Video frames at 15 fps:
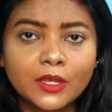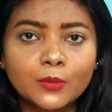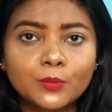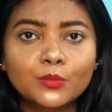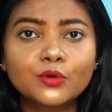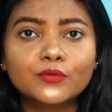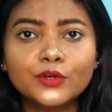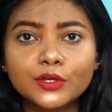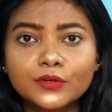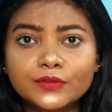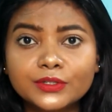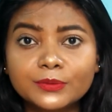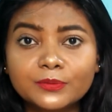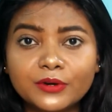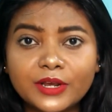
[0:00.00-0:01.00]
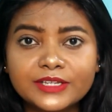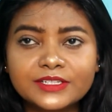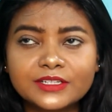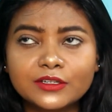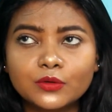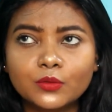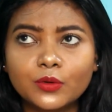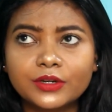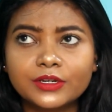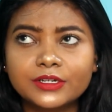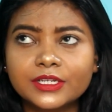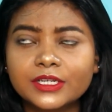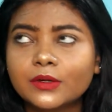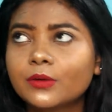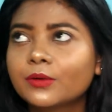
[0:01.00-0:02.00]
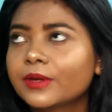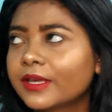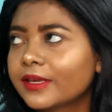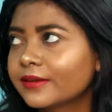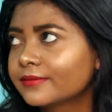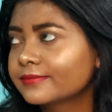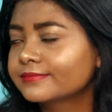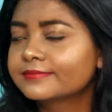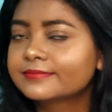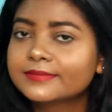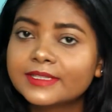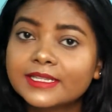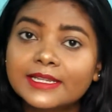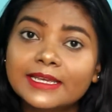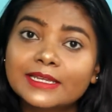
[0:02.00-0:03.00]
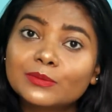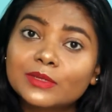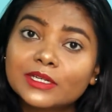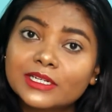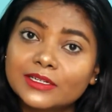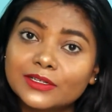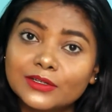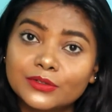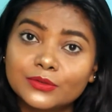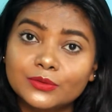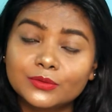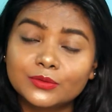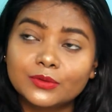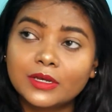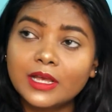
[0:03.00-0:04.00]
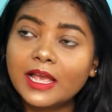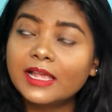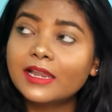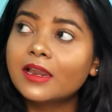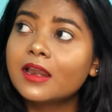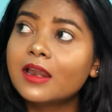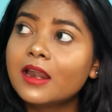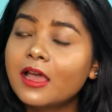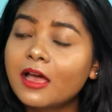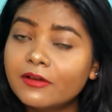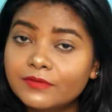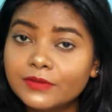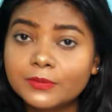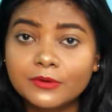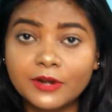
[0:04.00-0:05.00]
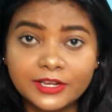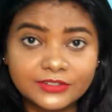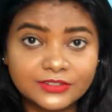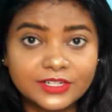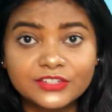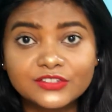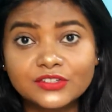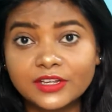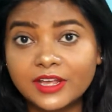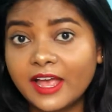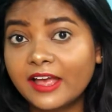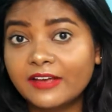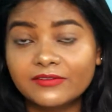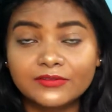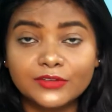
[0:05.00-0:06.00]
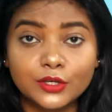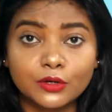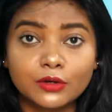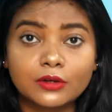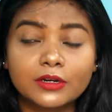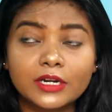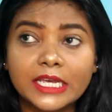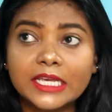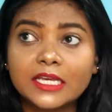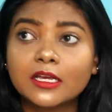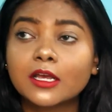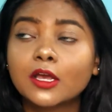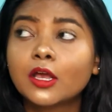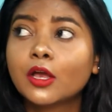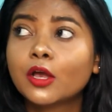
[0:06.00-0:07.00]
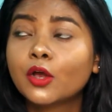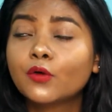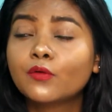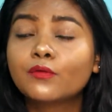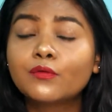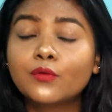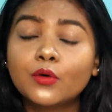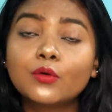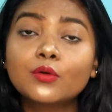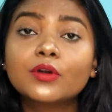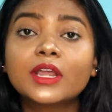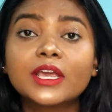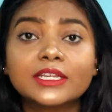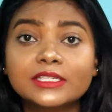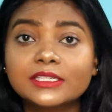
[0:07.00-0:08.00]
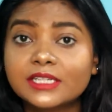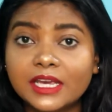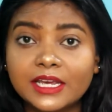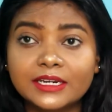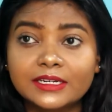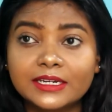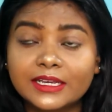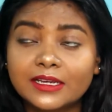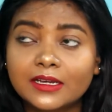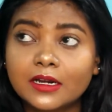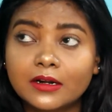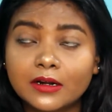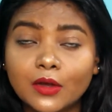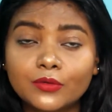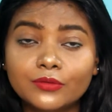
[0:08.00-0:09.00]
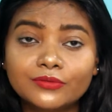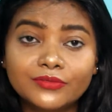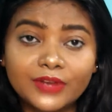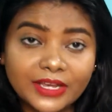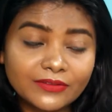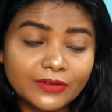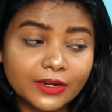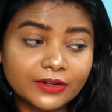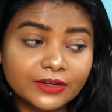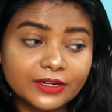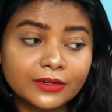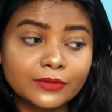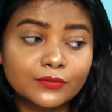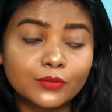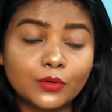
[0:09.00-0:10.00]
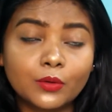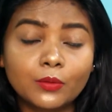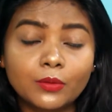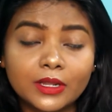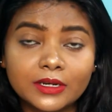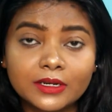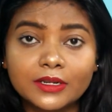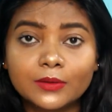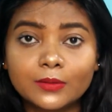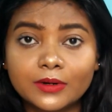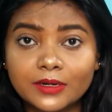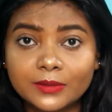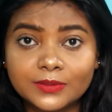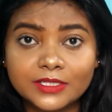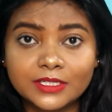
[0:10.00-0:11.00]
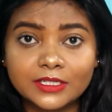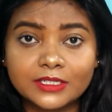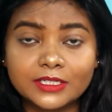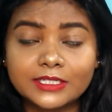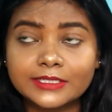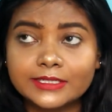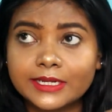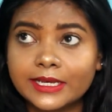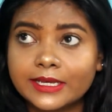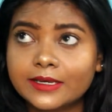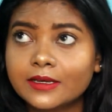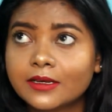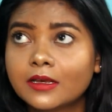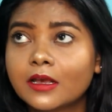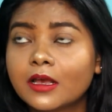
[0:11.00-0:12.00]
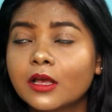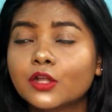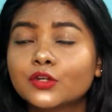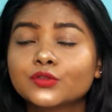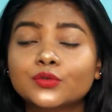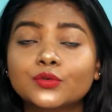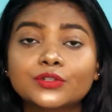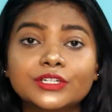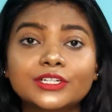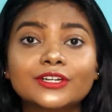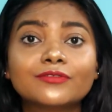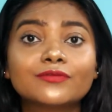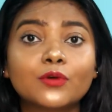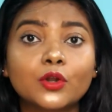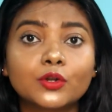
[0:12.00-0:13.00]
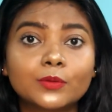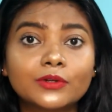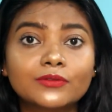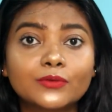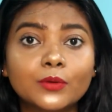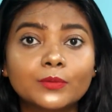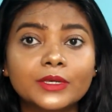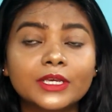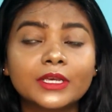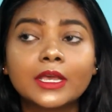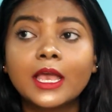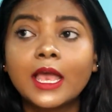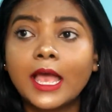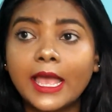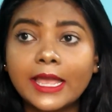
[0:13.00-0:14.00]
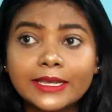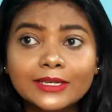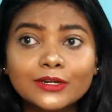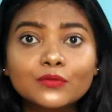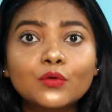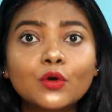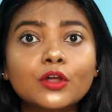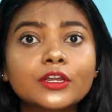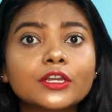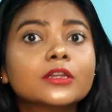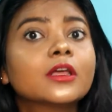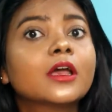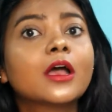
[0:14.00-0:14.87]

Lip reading: Moving on with the price and the quantity, okay, let me clear you. I love the price range they have here, like $4.99, like around 500 for one liquid lipstick is like totally affordable for me. I can afford it.